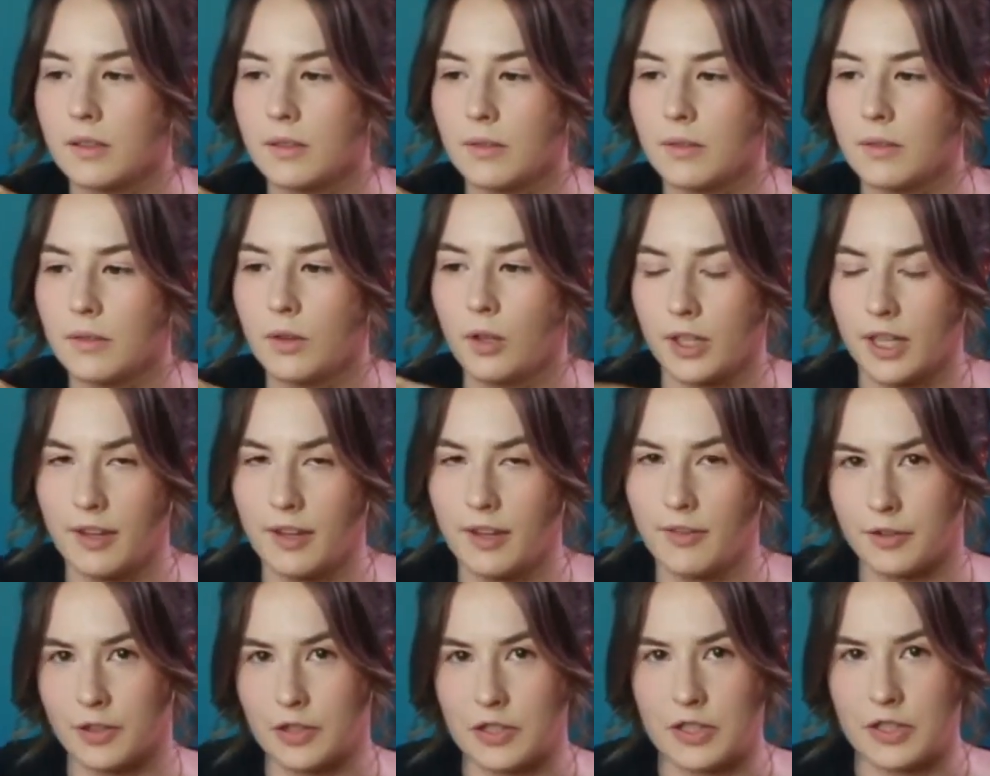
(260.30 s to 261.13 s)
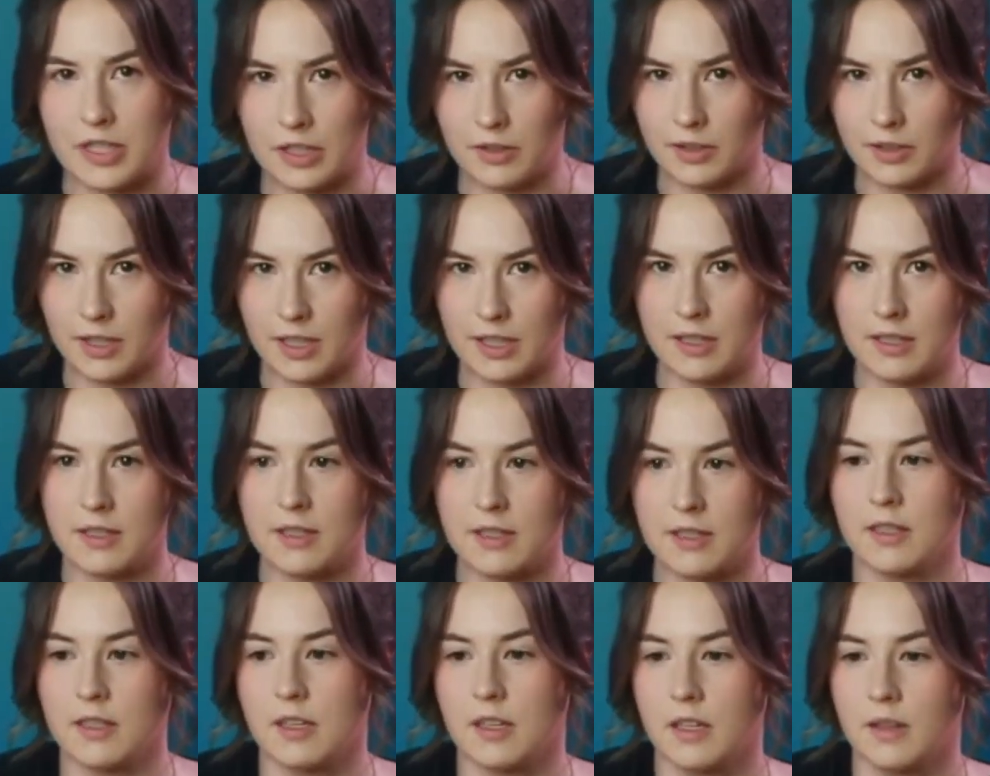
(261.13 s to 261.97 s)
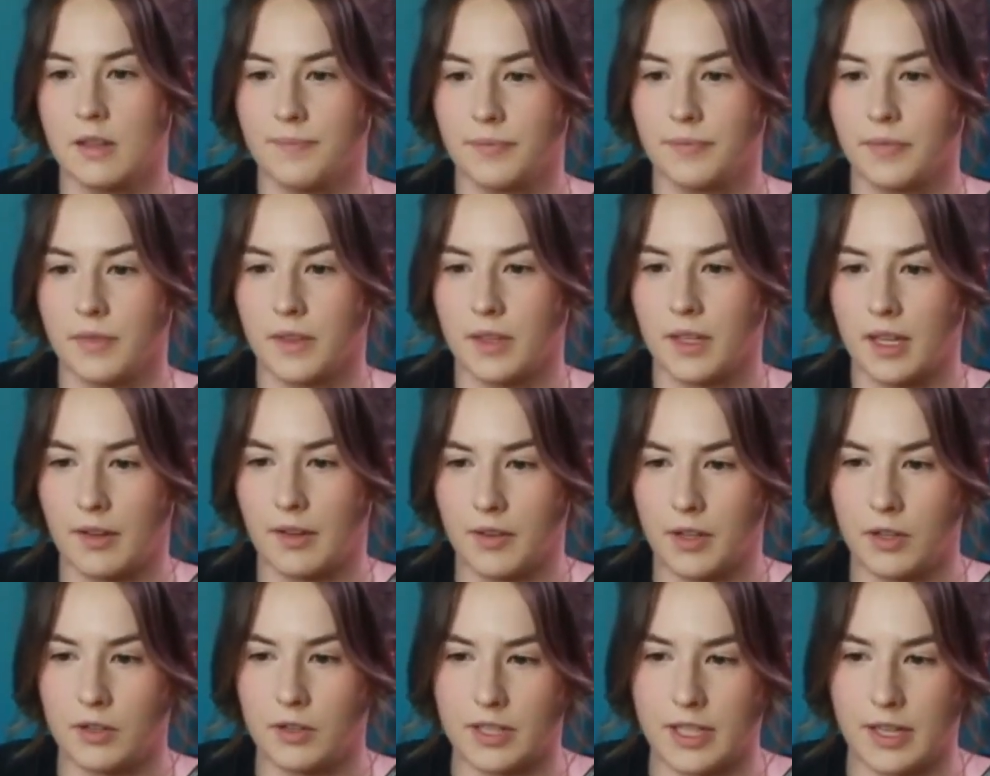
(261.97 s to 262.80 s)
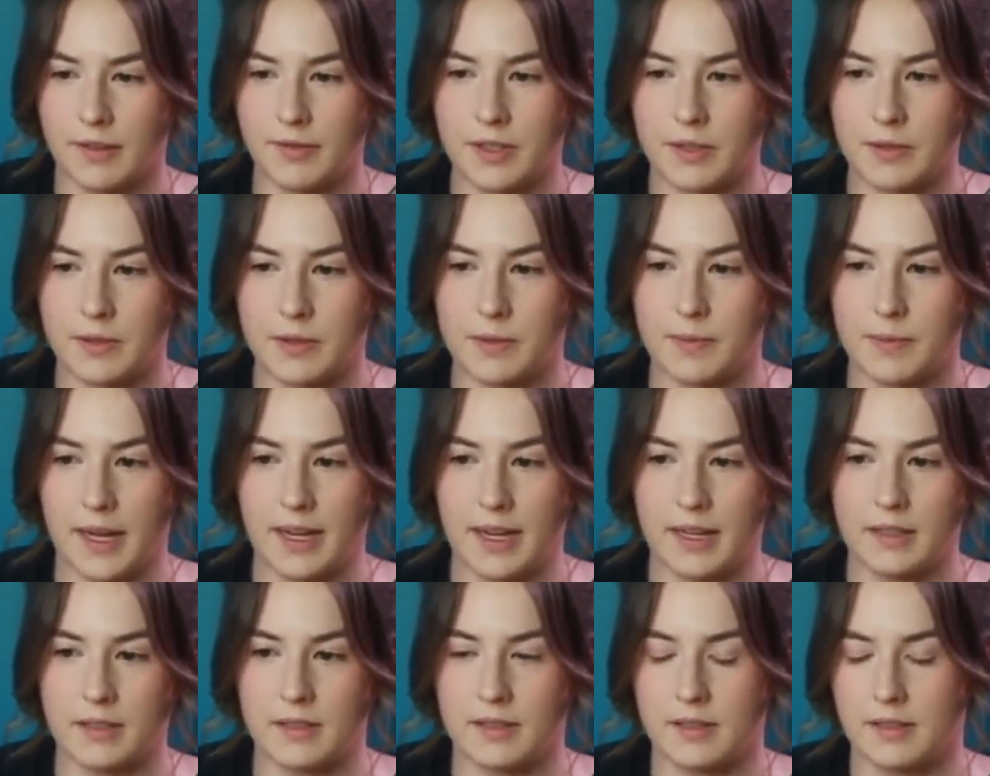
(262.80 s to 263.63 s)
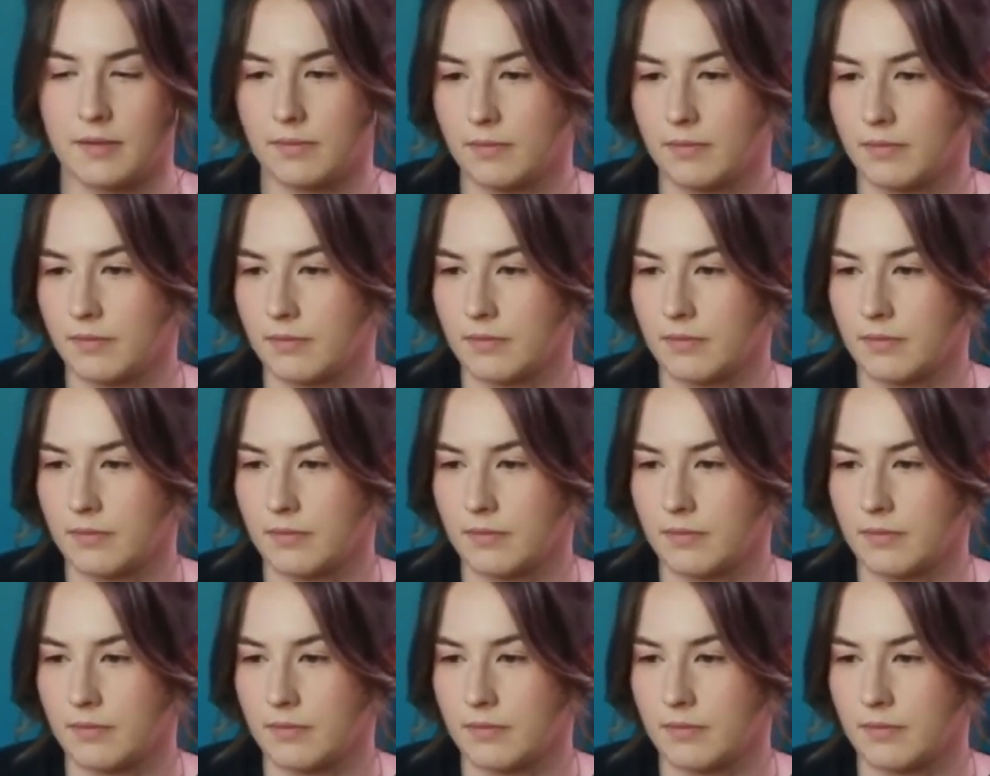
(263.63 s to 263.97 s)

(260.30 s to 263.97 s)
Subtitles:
looking for stillness, giving yourself some space.